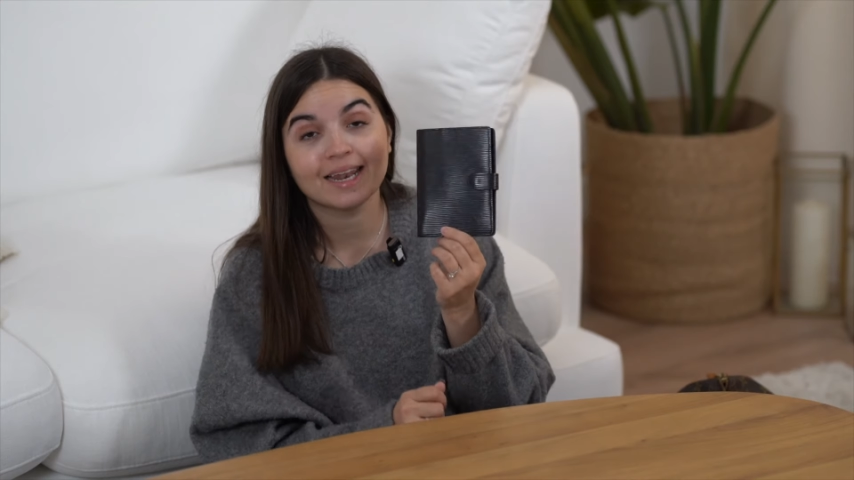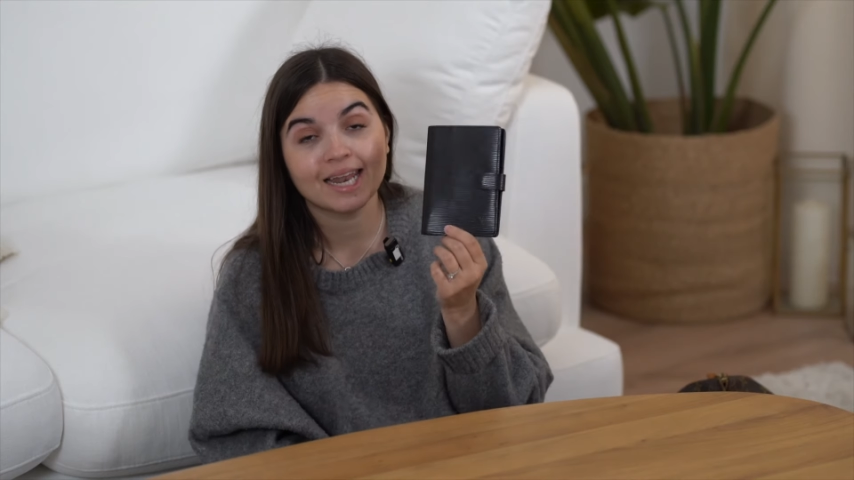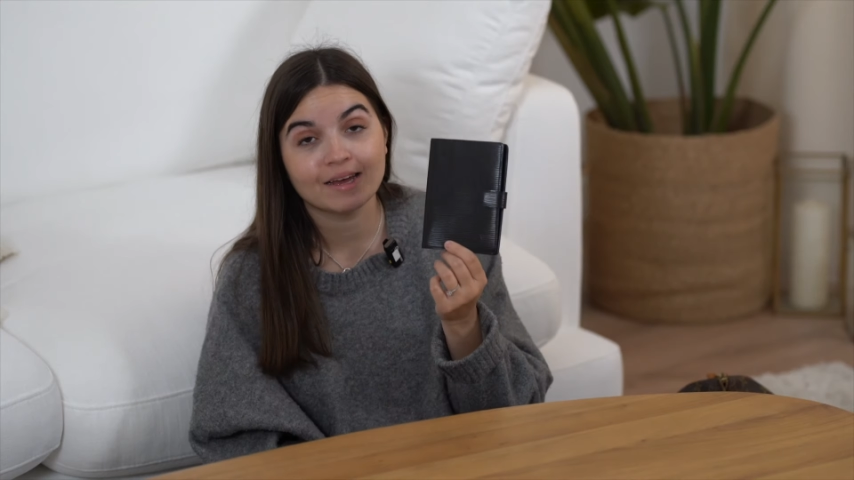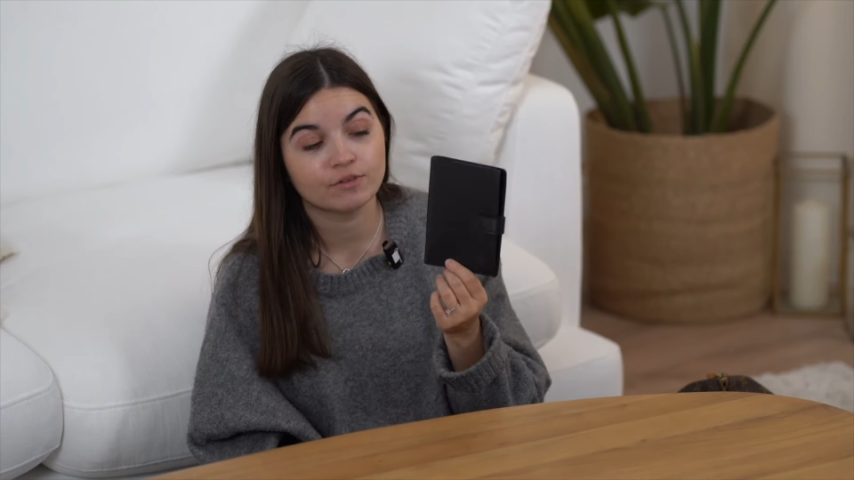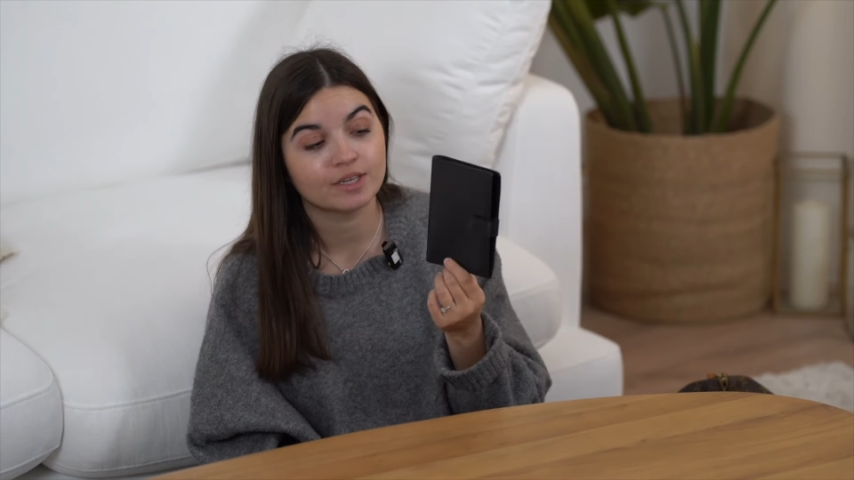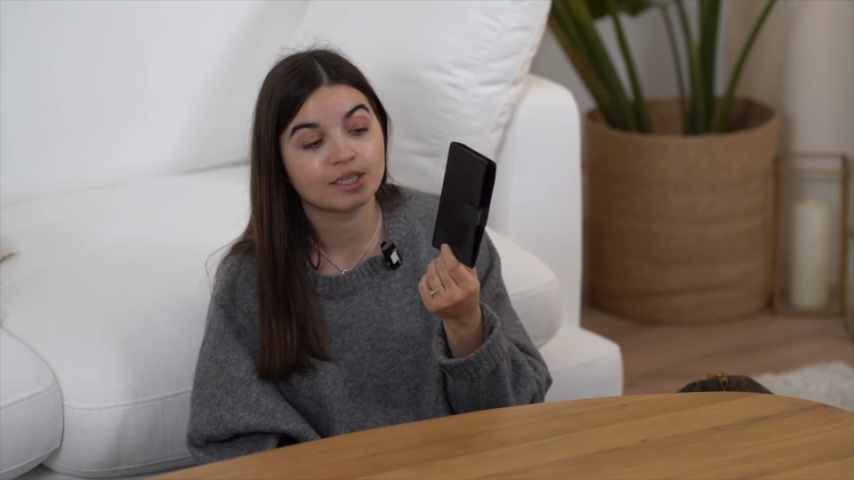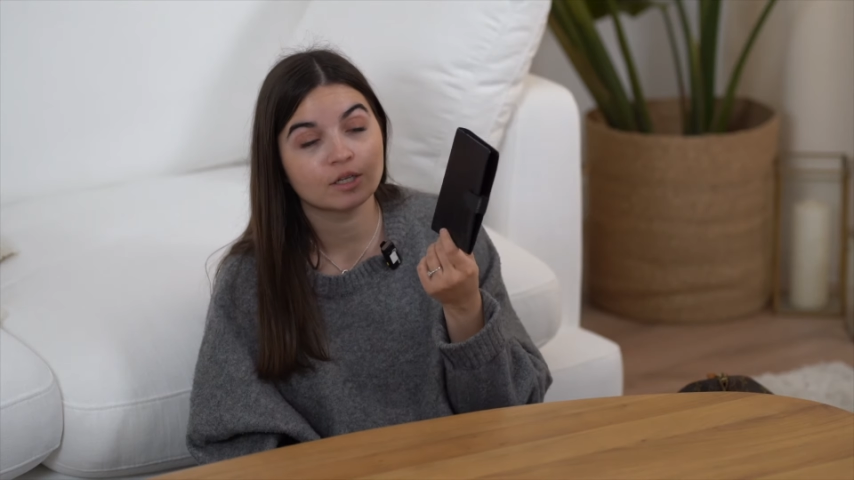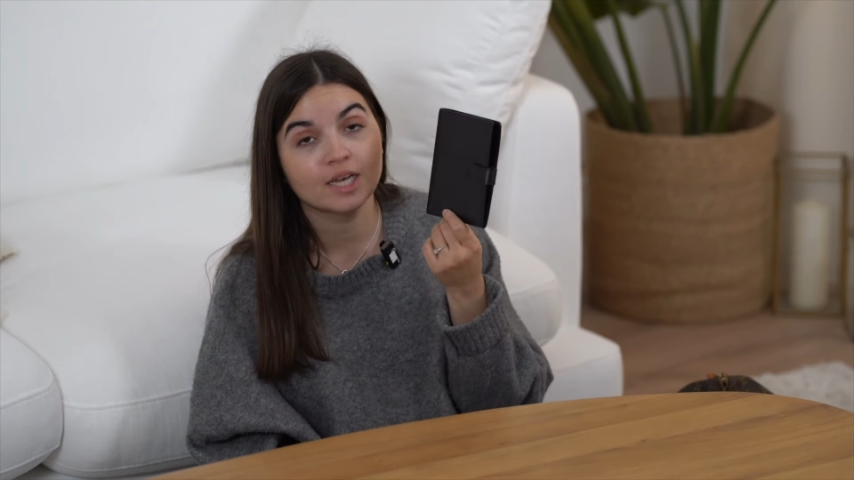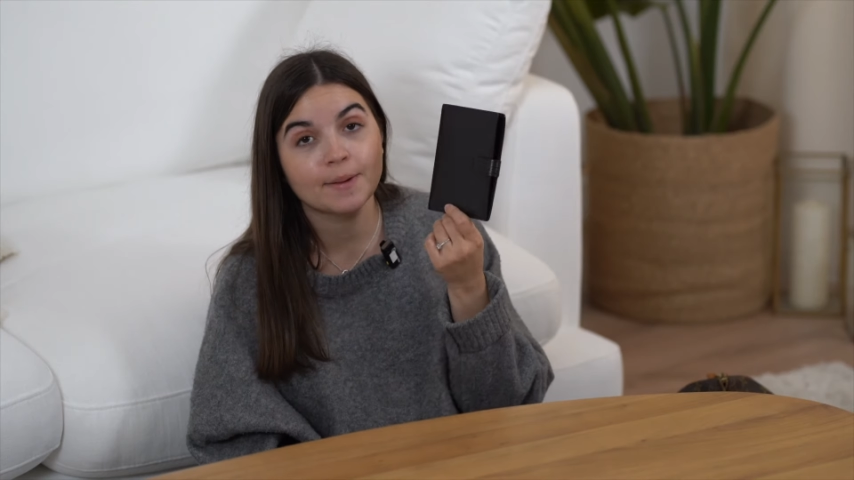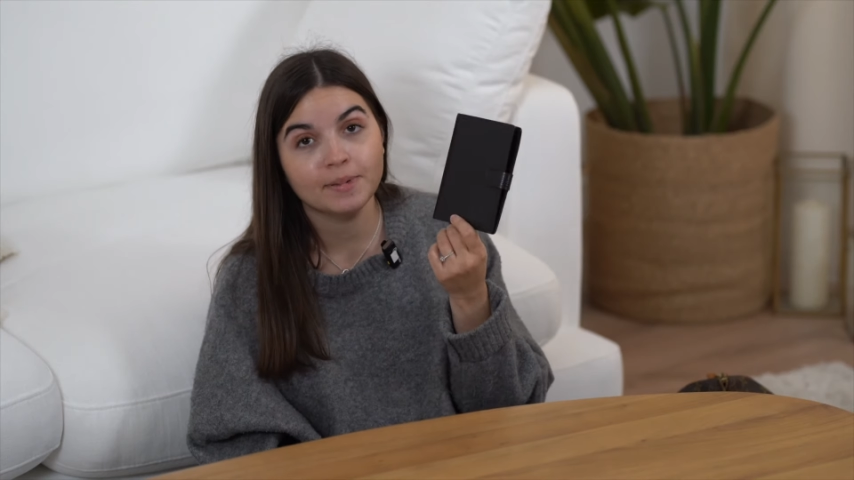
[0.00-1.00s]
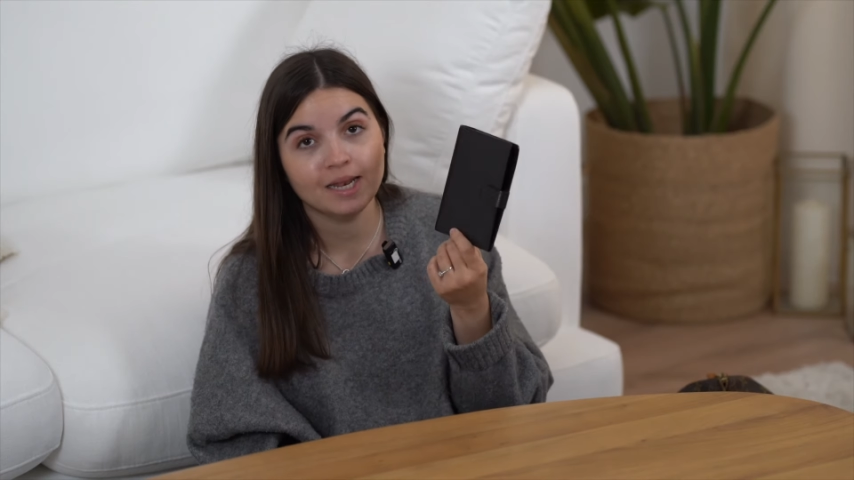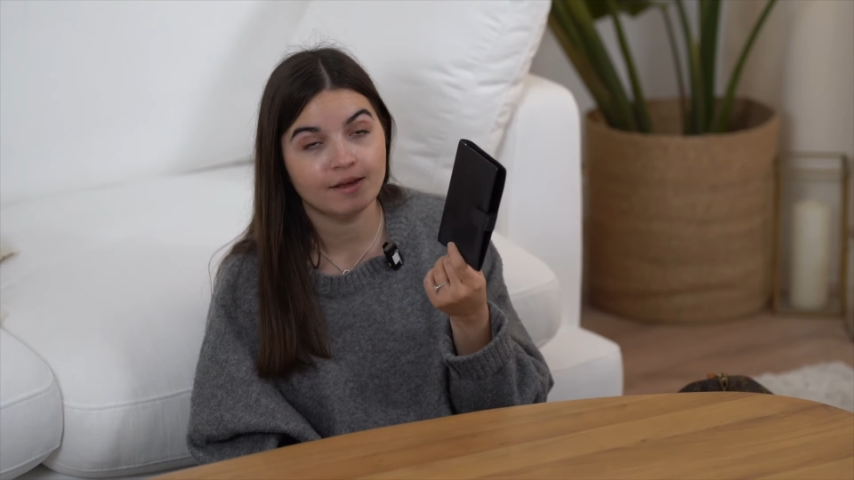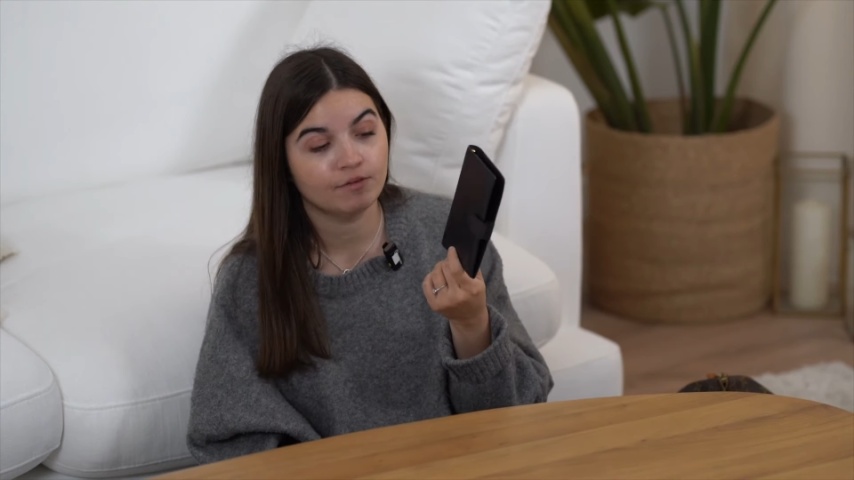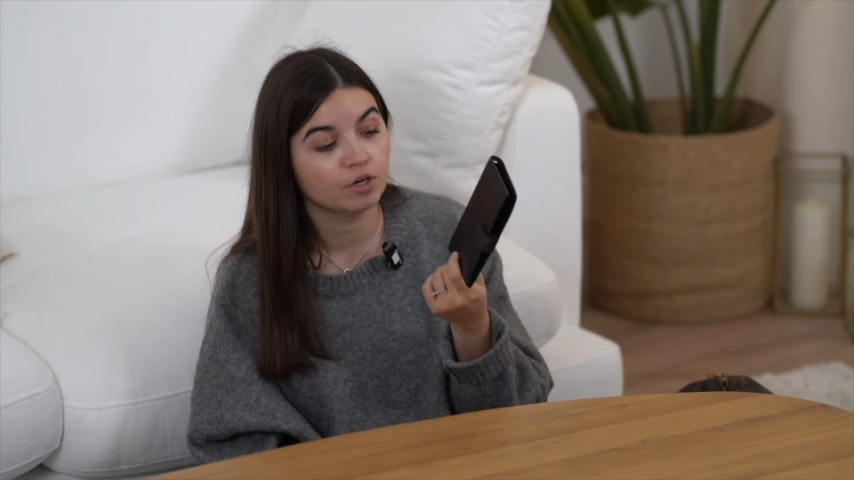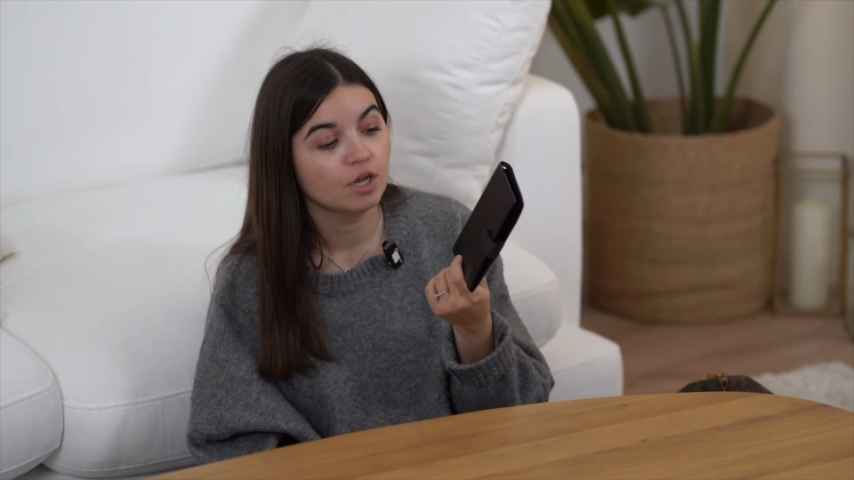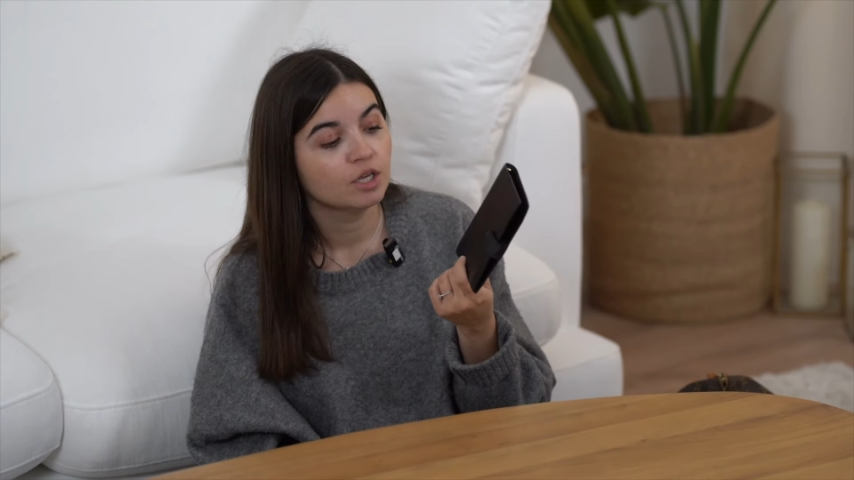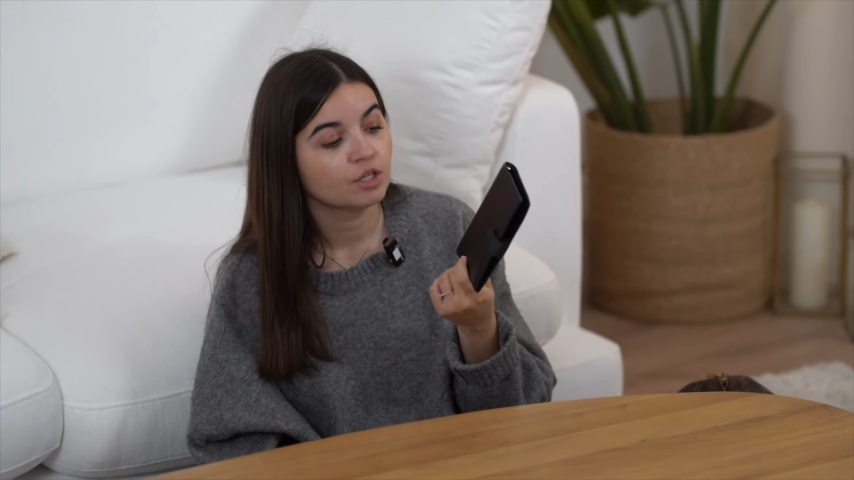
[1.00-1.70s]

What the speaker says: leather. It's an epi leather.